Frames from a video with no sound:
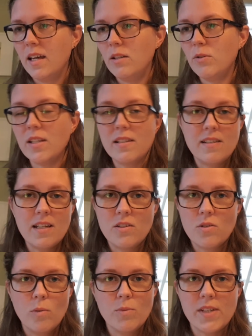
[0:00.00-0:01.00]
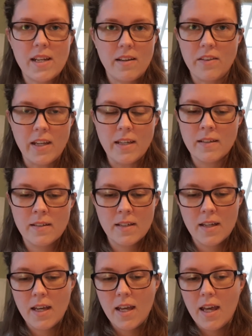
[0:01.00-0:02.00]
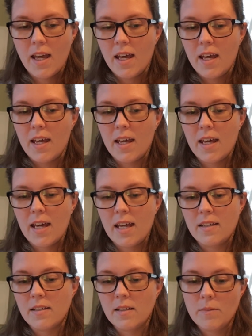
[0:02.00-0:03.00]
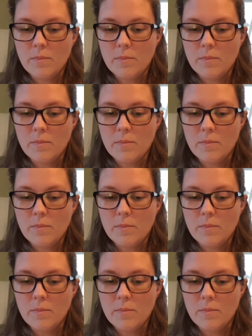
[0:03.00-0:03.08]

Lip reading: you can stitch almost anything. And